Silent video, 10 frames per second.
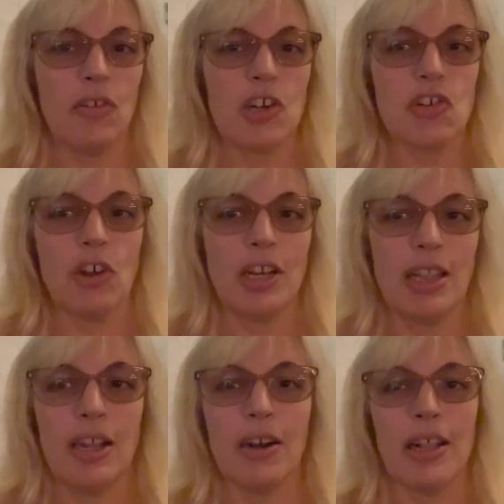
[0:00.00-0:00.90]
restaurant, and
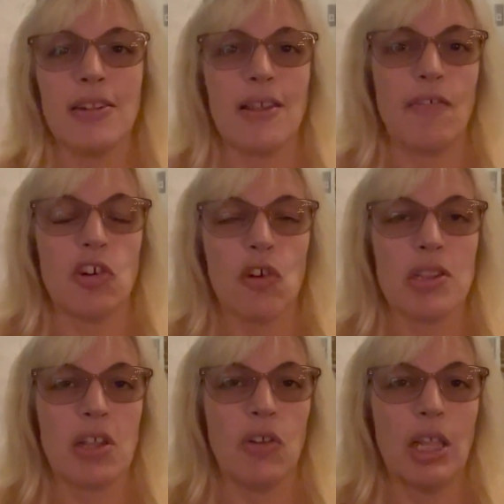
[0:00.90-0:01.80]
there it does have a dress
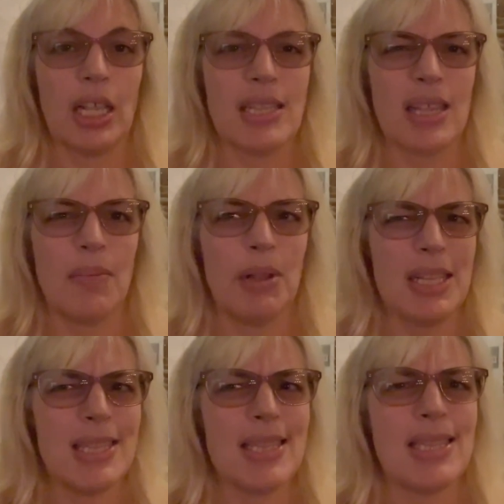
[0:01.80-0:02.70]
code, like I said, but it
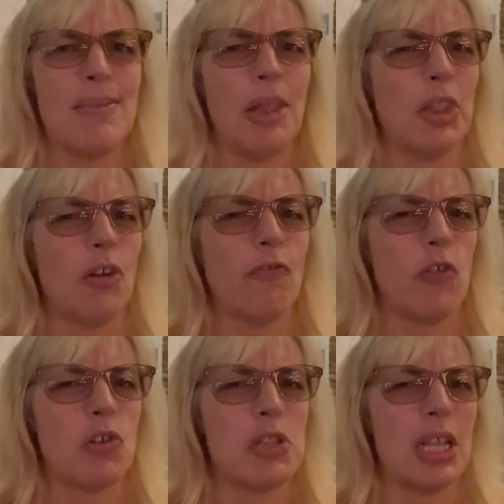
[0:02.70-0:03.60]
doesn't seem like they're
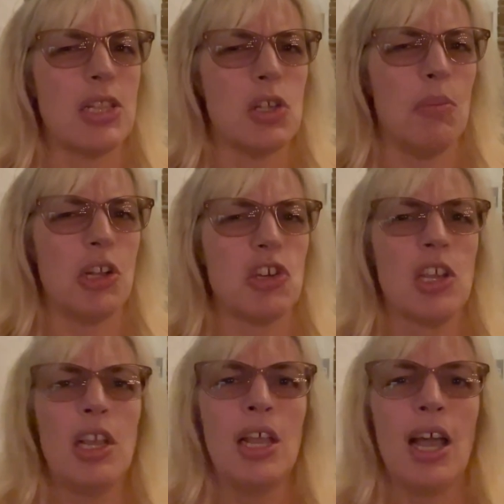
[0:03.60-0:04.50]
enforcing it too much.
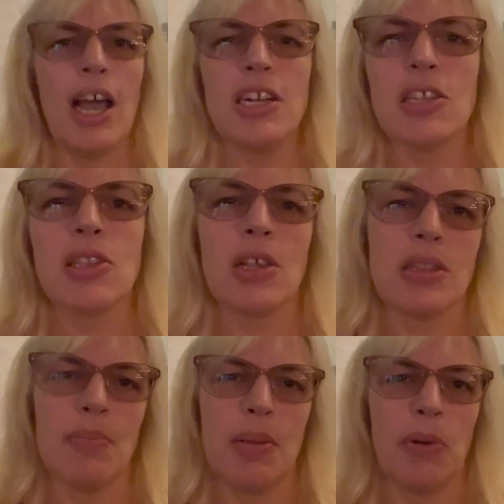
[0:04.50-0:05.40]
I just saw
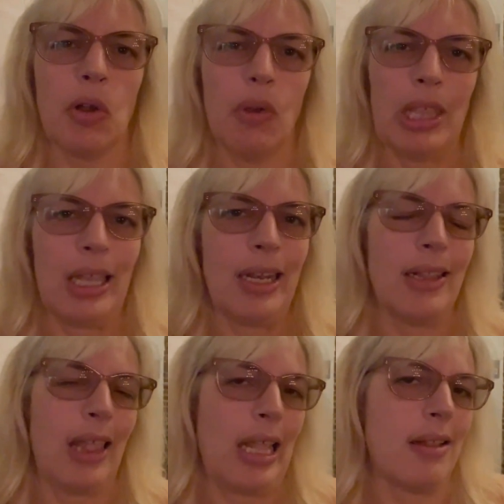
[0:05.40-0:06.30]
some people going
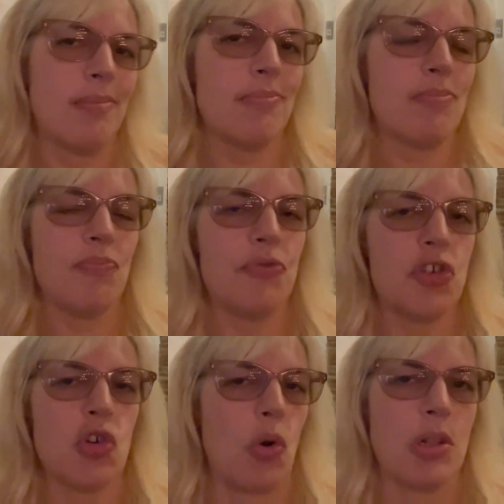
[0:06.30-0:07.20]
in like
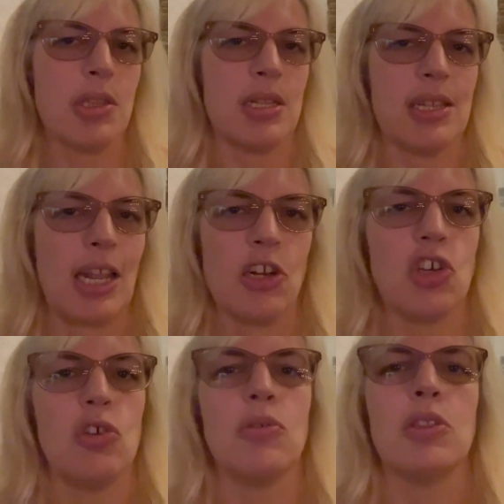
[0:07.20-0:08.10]
shorts and tennis
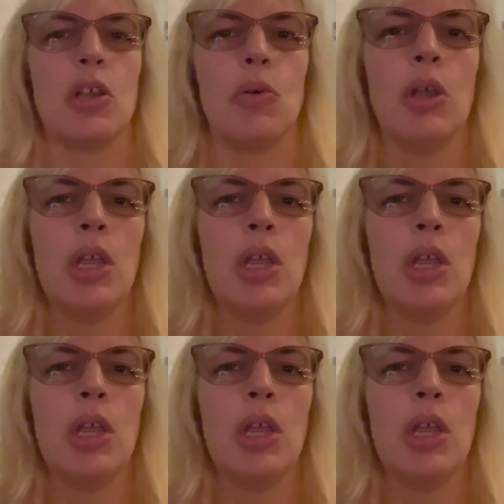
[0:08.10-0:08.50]
shoes, so